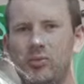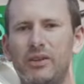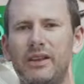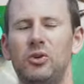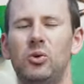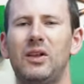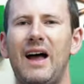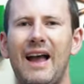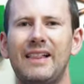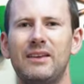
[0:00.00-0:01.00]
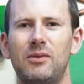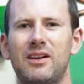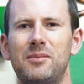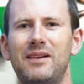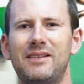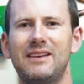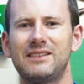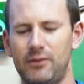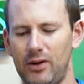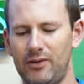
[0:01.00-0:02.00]
really cool. Highly recommend
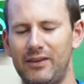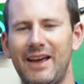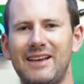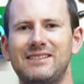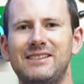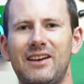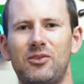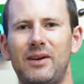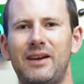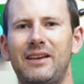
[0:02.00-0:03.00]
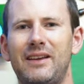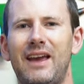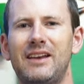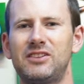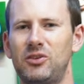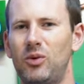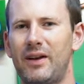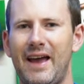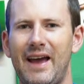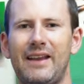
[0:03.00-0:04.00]
these if you have a nice decorated cage that you
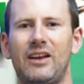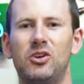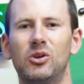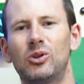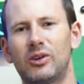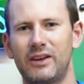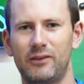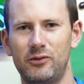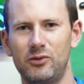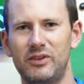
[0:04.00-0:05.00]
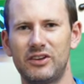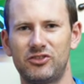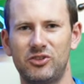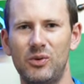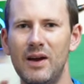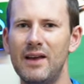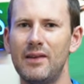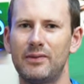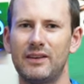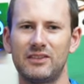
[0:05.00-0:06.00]
wanna add a good looking food dish to.
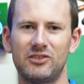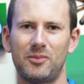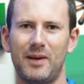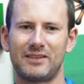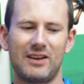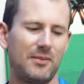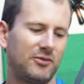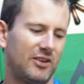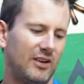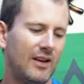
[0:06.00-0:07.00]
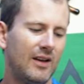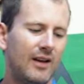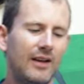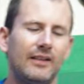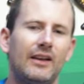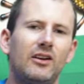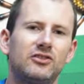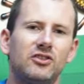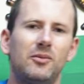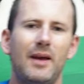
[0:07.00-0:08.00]
This is your best option. They
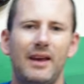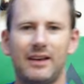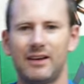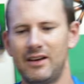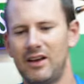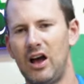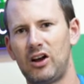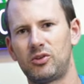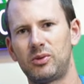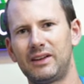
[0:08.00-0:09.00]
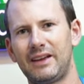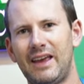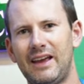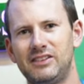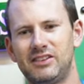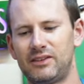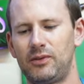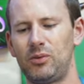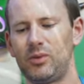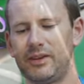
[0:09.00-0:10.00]
also make acrylic cages
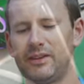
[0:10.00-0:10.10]
if you want a